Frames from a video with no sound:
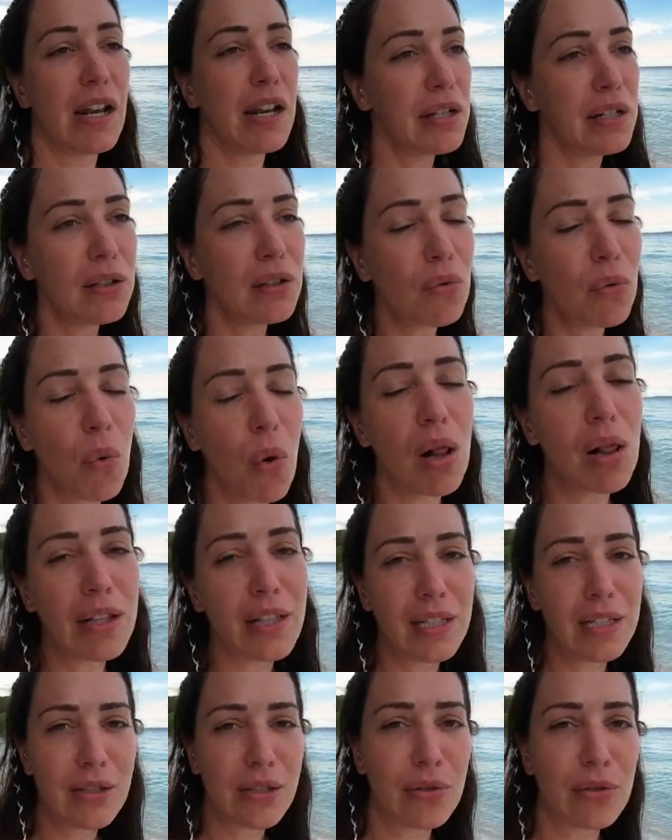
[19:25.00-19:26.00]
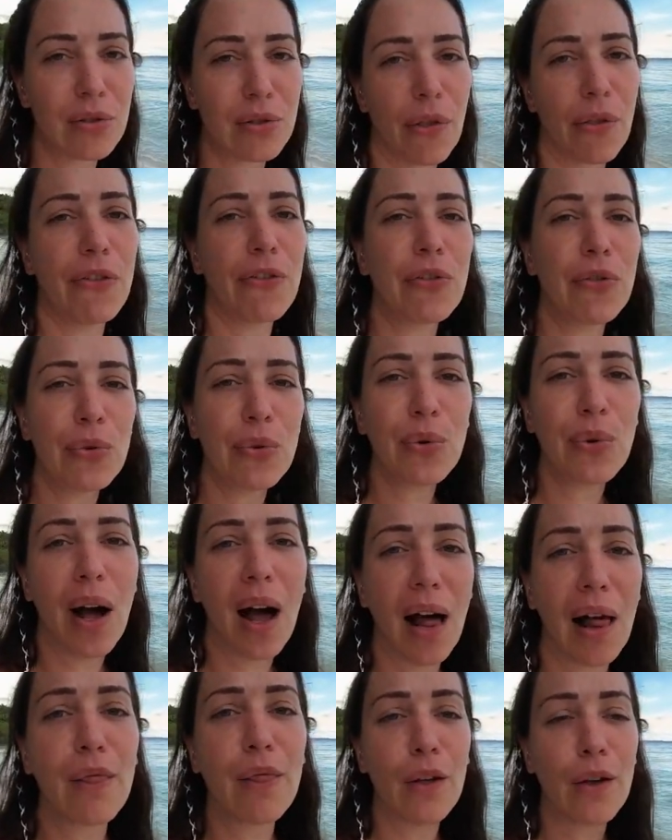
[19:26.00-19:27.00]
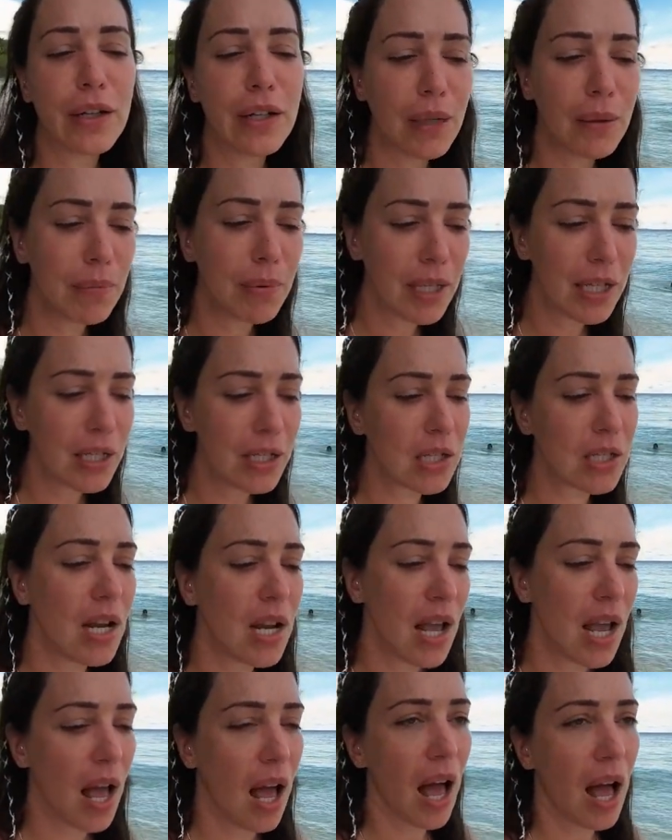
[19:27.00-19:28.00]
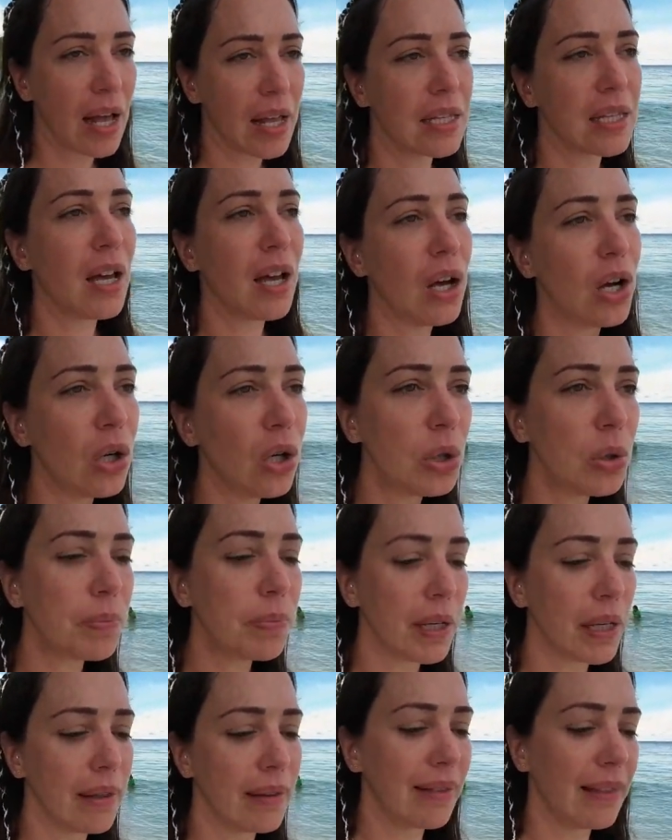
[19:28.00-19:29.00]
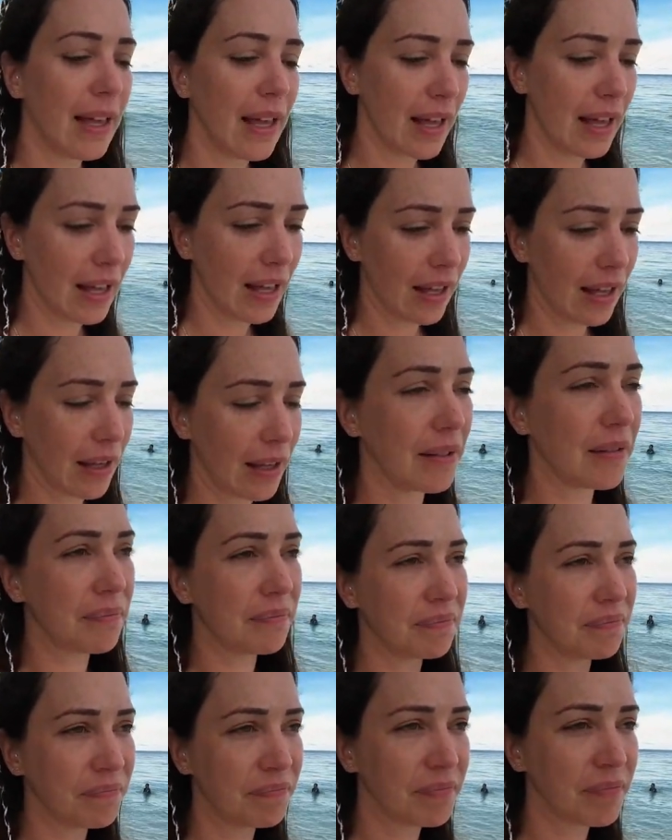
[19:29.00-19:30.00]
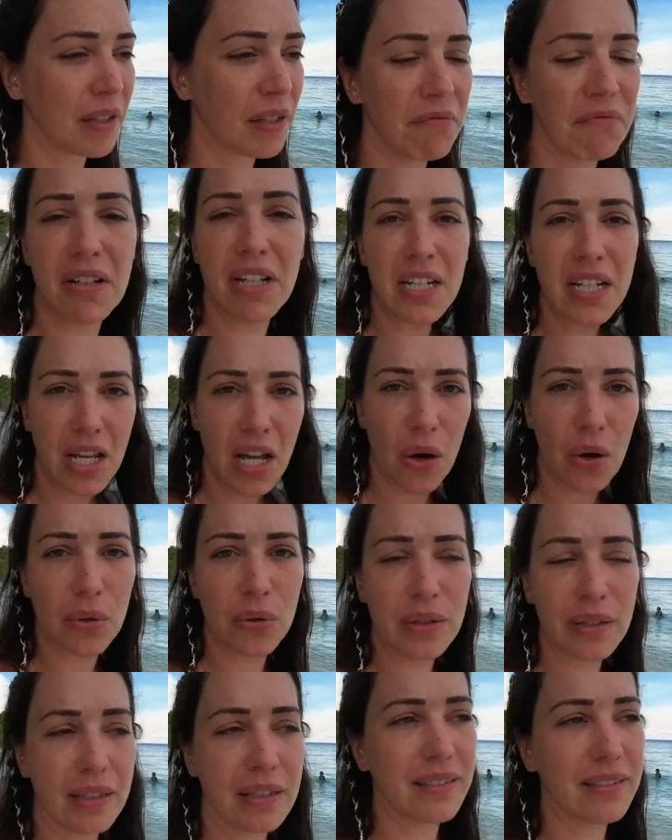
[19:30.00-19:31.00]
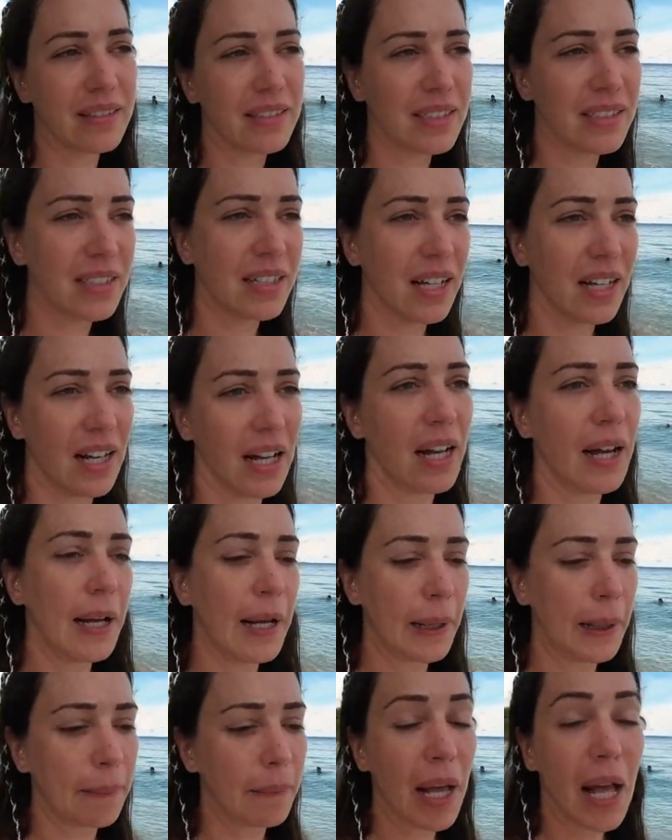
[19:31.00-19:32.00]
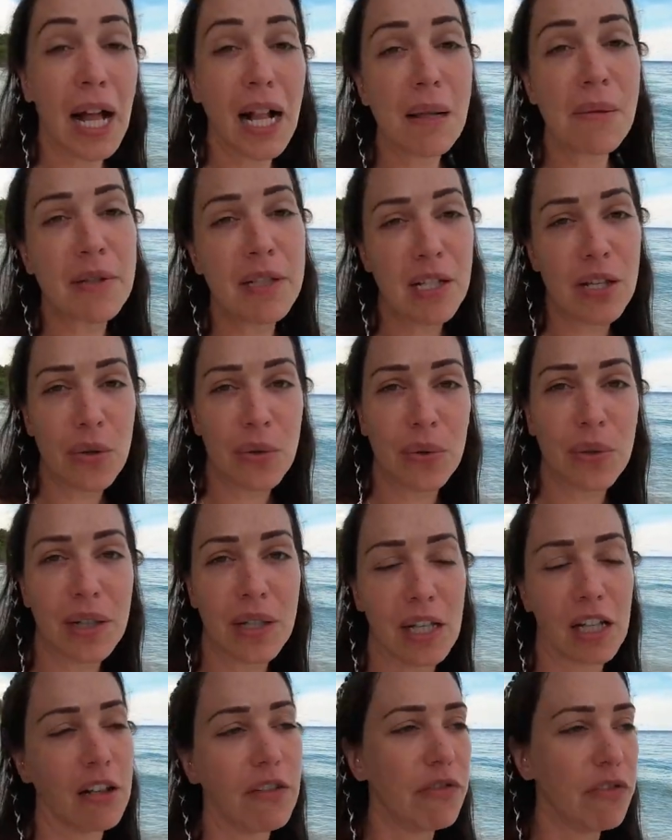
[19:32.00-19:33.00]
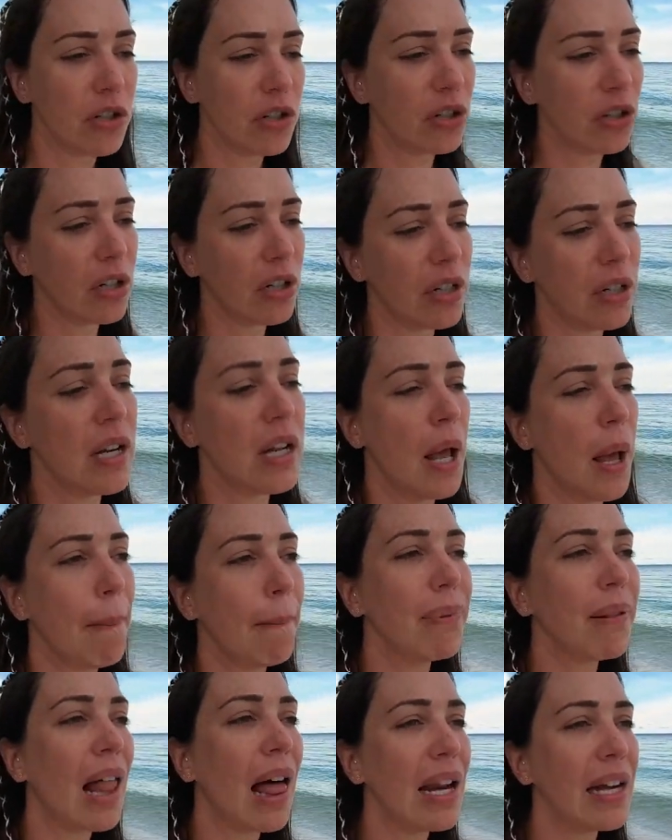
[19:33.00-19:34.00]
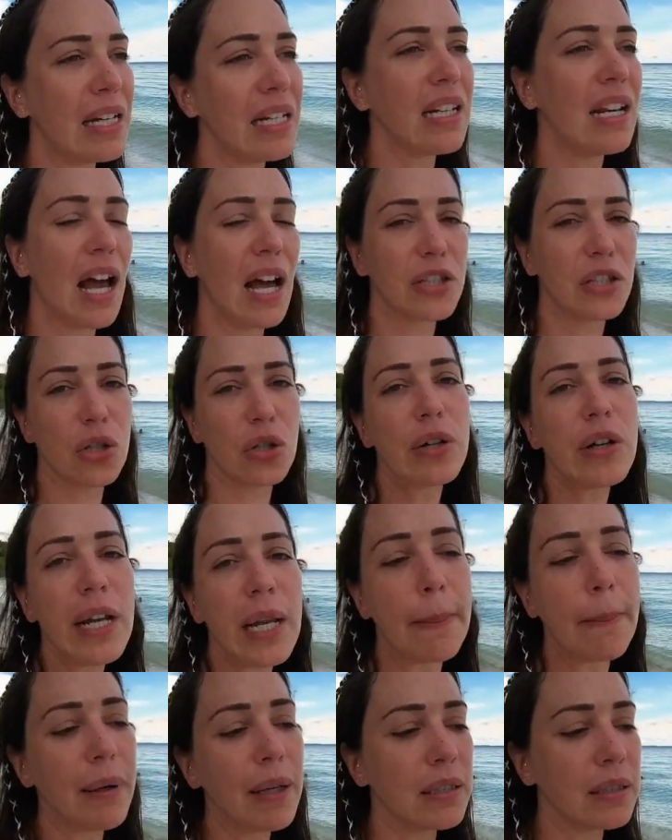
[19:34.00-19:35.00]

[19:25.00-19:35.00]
little walking tour through Alona Beach. I hope the video helps you if you're planning a trip